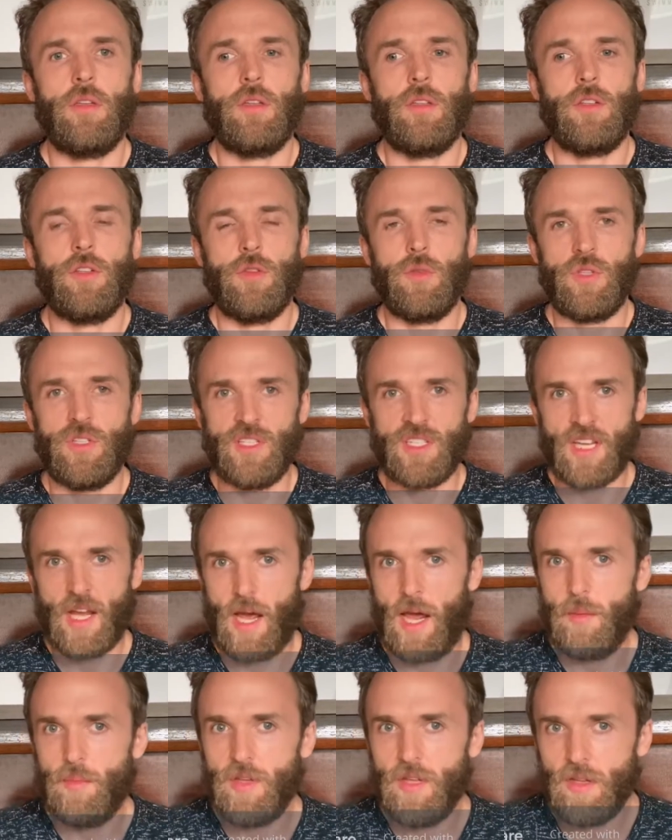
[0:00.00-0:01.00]
you can
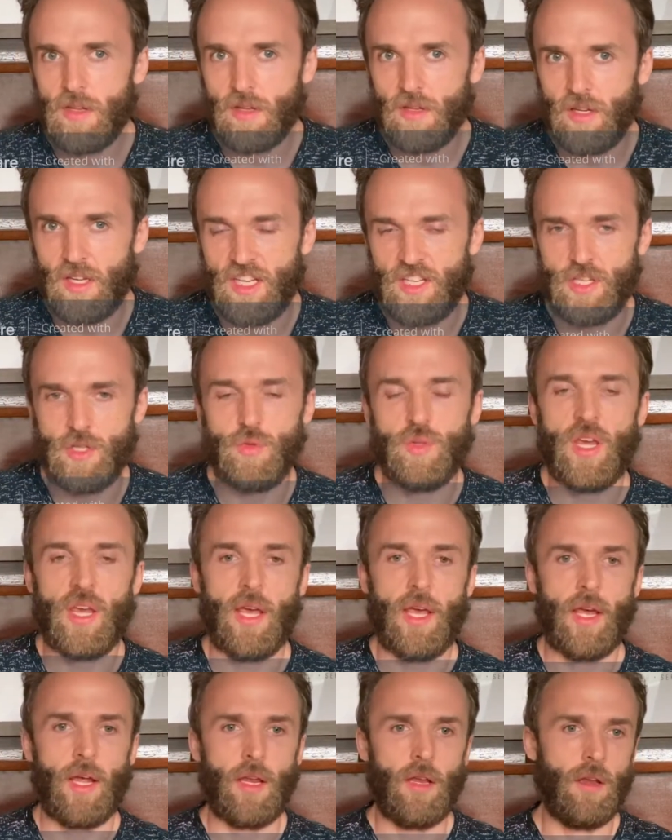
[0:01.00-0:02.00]
time it, and you
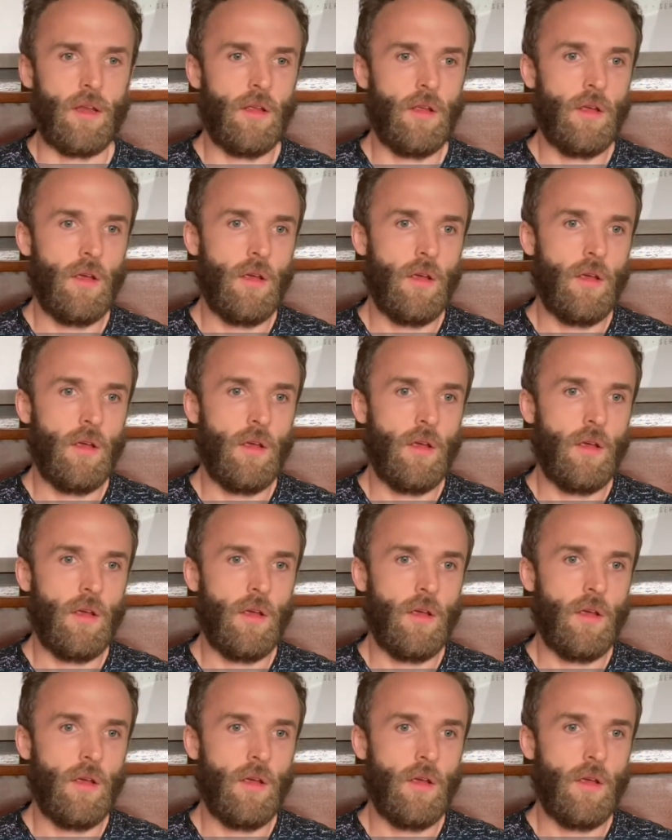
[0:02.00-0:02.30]
can